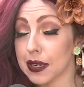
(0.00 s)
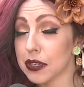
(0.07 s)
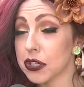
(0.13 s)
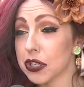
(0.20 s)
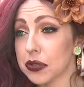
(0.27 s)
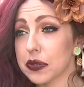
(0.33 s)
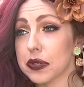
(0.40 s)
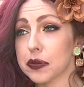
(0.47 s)
that
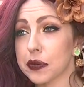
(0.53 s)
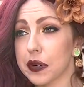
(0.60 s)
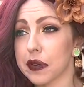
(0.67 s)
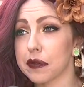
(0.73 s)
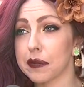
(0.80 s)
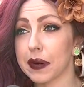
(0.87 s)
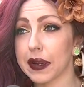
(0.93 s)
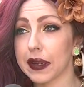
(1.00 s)
she was
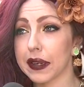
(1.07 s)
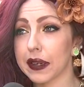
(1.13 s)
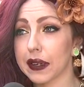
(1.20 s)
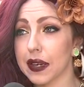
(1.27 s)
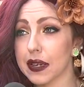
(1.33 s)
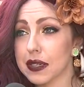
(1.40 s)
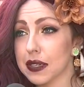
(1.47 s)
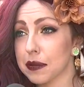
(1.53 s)
one of
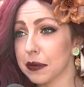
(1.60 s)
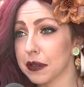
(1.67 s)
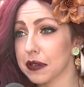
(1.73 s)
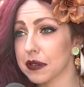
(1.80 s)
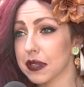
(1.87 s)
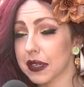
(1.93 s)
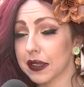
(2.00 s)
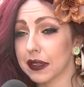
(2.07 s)
my
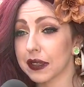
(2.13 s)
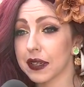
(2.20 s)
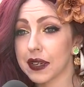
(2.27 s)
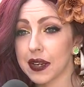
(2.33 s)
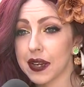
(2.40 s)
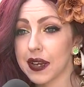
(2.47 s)
customers and